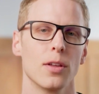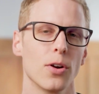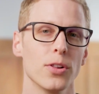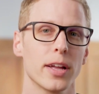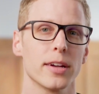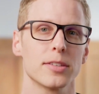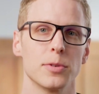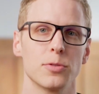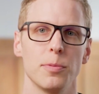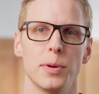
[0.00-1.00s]
Early
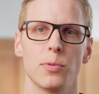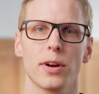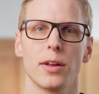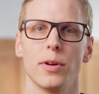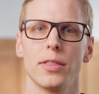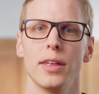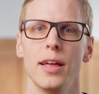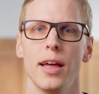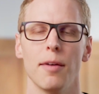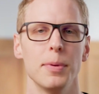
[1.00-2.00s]
customers we've been working with
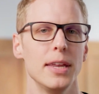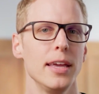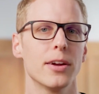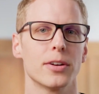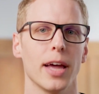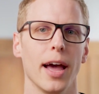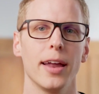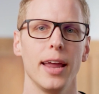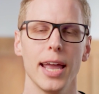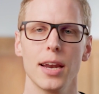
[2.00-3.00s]
have been eager to
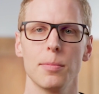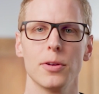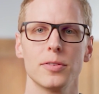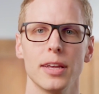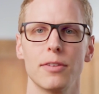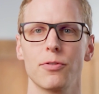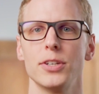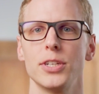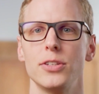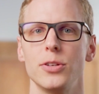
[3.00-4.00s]
add AWS
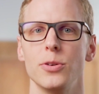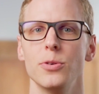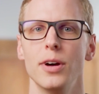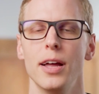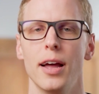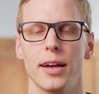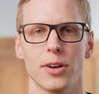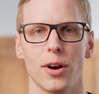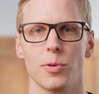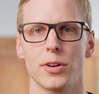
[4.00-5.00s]
Inferentia 2 as a
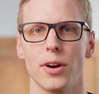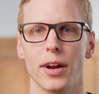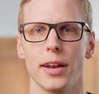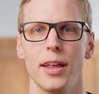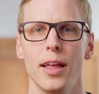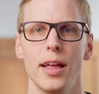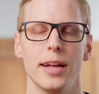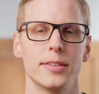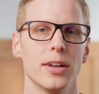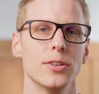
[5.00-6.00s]
hardware target
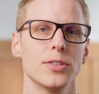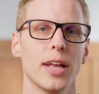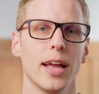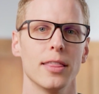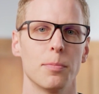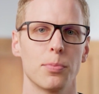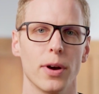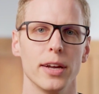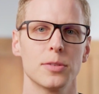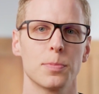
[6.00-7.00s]
and to understand the
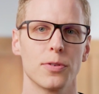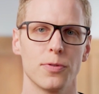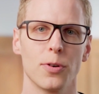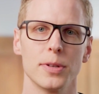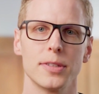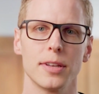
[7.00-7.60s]
price performance